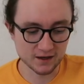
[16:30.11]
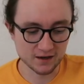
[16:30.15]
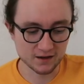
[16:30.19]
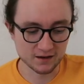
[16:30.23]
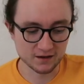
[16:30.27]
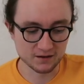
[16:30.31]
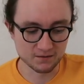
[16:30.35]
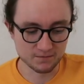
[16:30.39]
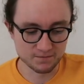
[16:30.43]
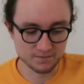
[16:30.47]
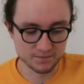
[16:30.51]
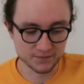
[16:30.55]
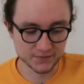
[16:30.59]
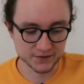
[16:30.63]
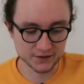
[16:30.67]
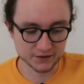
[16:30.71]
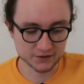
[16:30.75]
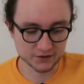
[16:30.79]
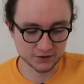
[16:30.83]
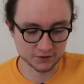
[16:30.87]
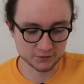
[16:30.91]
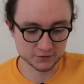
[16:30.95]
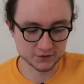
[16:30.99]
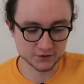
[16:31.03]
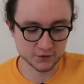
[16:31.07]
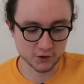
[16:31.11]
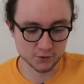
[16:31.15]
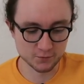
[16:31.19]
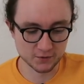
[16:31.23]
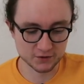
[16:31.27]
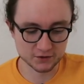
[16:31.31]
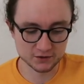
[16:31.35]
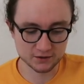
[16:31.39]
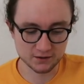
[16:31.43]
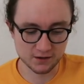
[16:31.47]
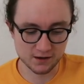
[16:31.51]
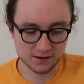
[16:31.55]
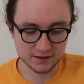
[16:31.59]
Um, so, so
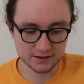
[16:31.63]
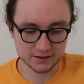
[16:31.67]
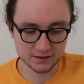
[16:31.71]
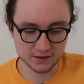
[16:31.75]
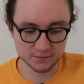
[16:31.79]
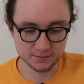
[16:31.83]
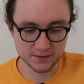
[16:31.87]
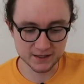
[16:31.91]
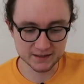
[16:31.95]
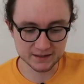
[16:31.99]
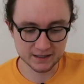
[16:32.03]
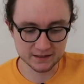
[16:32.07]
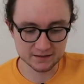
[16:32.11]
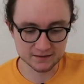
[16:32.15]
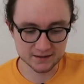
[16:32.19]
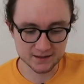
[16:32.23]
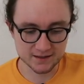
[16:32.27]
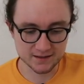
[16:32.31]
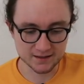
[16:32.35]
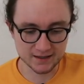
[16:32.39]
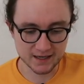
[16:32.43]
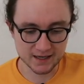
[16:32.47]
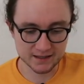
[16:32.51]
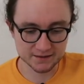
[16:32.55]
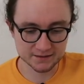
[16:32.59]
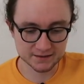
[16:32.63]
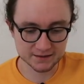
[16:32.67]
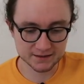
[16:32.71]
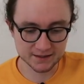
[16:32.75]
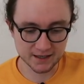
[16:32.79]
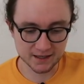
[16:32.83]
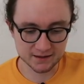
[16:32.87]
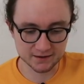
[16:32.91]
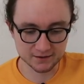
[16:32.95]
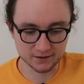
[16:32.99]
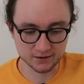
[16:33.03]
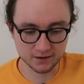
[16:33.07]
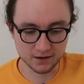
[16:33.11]
much light can make it into the lens
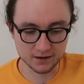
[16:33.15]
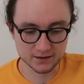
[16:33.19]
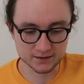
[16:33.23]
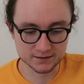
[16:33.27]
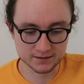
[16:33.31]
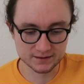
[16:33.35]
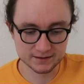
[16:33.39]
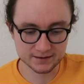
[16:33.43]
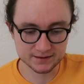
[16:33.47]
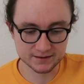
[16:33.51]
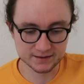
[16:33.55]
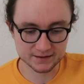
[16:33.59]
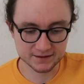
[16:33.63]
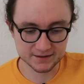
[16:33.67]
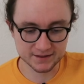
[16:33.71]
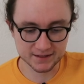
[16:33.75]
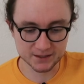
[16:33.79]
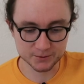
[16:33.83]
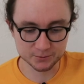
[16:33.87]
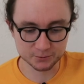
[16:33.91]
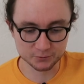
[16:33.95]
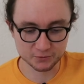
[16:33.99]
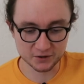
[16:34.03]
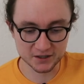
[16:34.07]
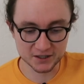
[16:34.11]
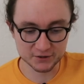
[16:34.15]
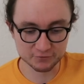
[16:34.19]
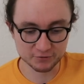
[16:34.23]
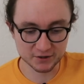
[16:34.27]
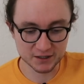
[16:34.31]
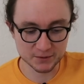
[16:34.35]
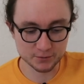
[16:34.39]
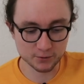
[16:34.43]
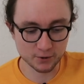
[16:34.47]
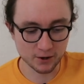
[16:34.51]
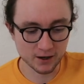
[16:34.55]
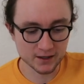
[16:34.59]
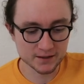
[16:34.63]
and the lights seem really,
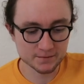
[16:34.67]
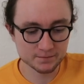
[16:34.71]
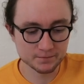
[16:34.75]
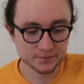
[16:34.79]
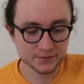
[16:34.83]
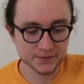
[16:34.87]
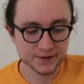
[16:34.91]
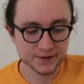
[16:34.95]
really bright.